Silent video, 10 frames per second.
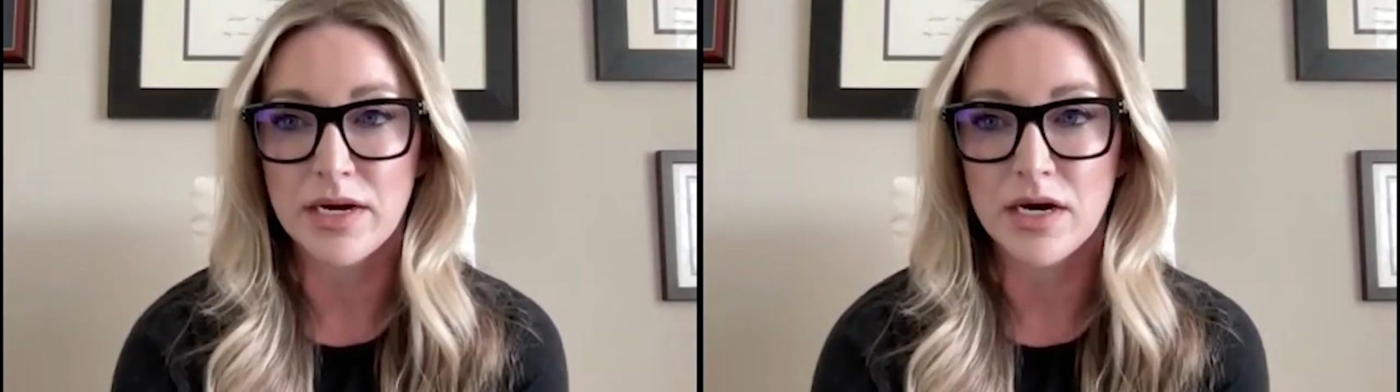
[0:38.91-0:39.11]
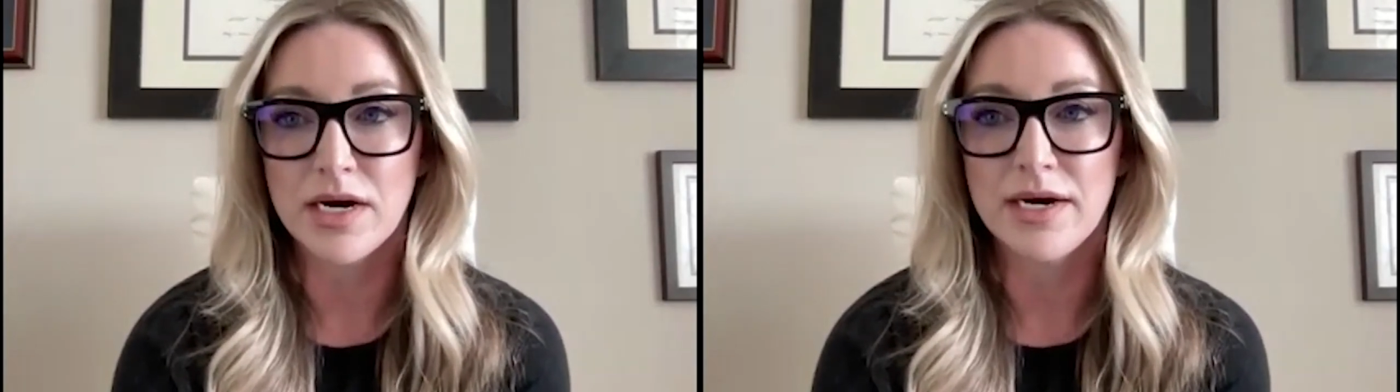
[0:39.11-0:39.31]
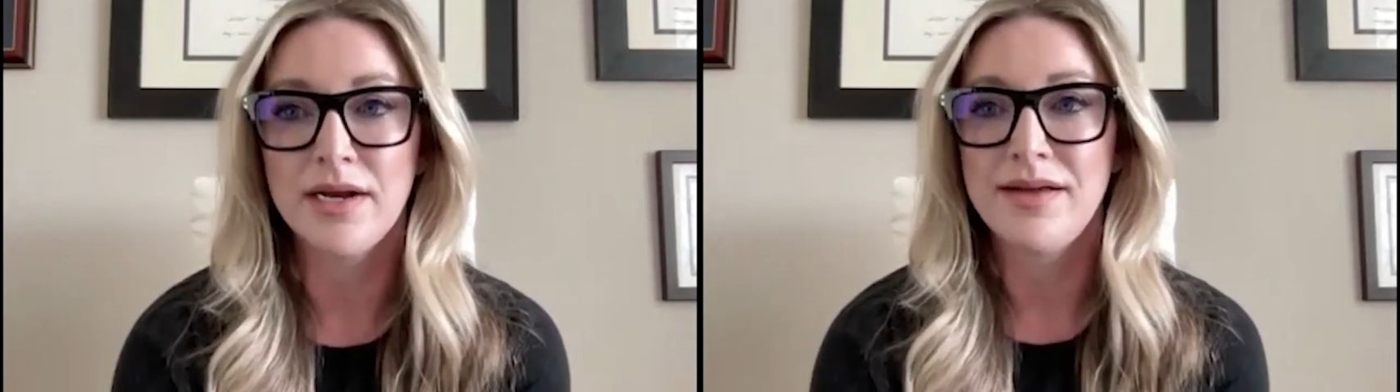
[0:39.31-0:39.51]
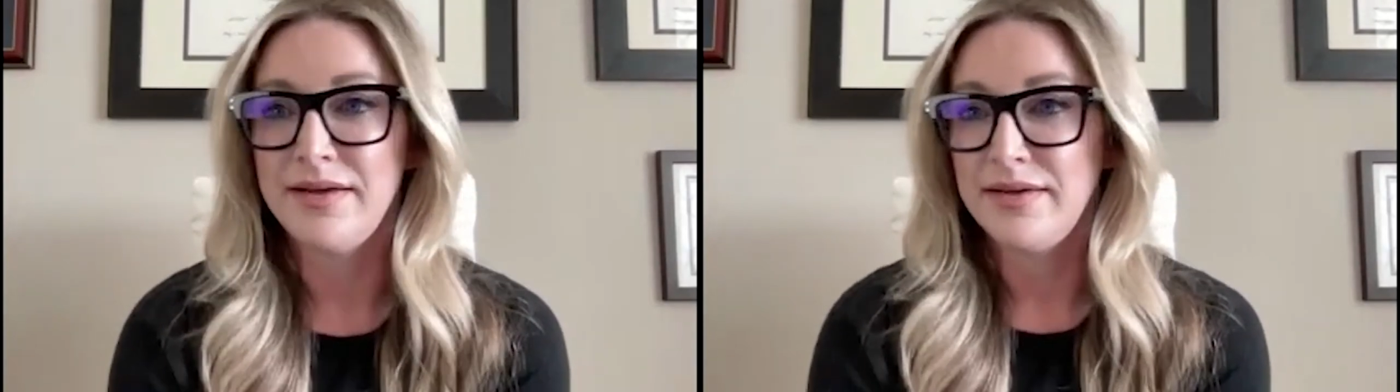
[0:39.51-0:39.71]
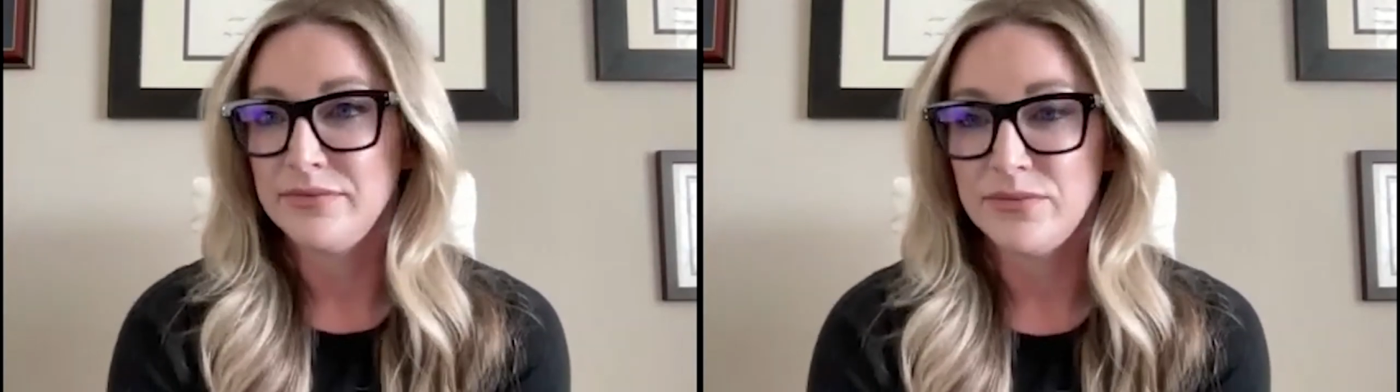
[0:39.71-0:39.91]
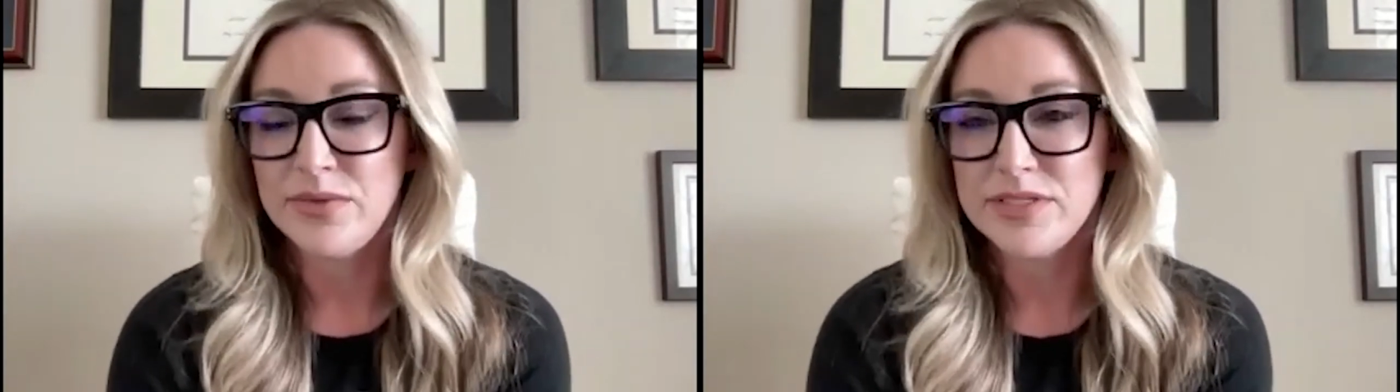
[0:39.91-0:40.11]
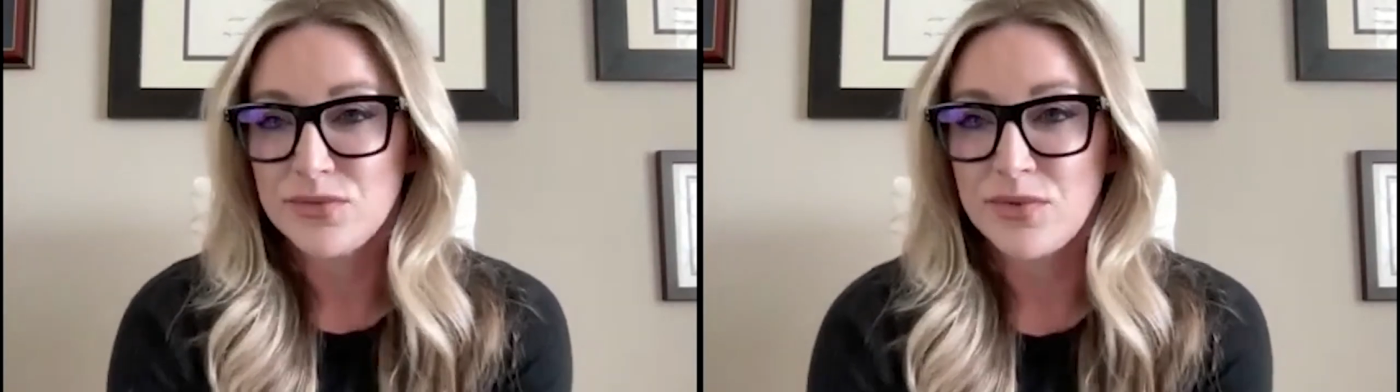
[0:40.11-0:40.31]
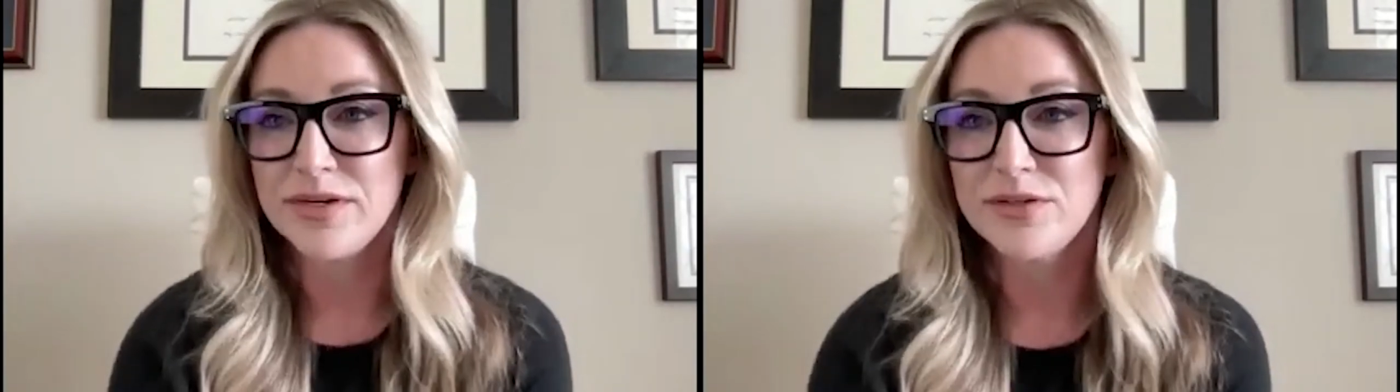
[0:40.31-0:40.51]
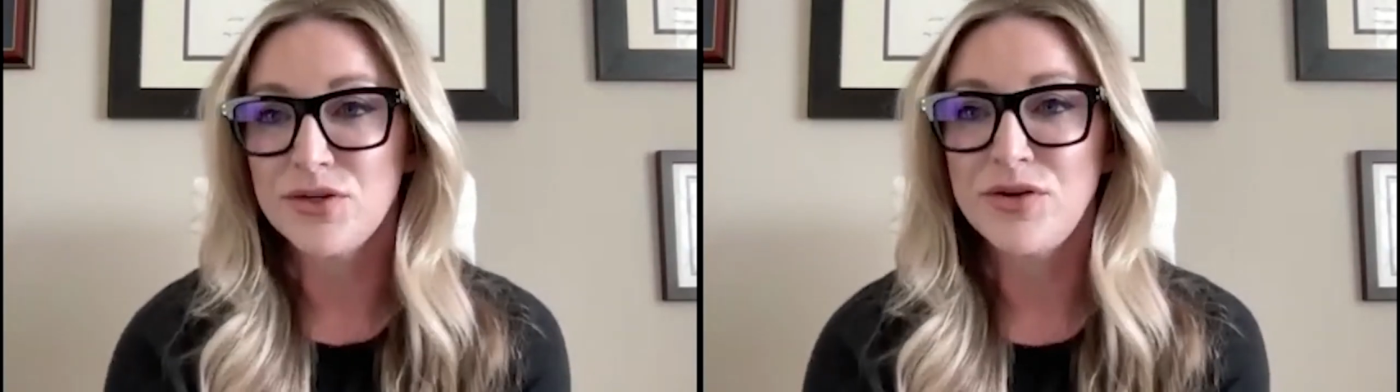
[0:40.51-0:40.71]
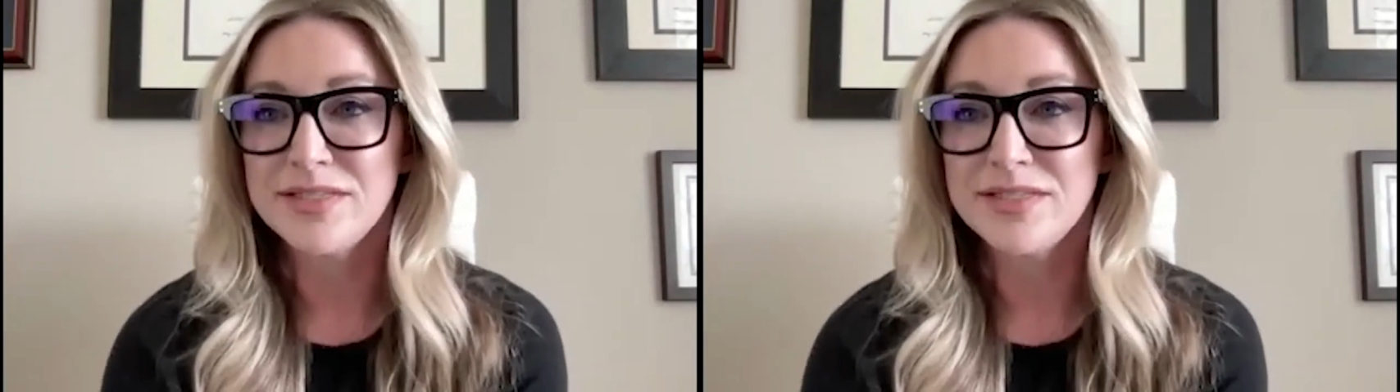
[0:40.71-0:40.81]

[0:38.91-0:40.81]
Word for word: are. We just want our snow days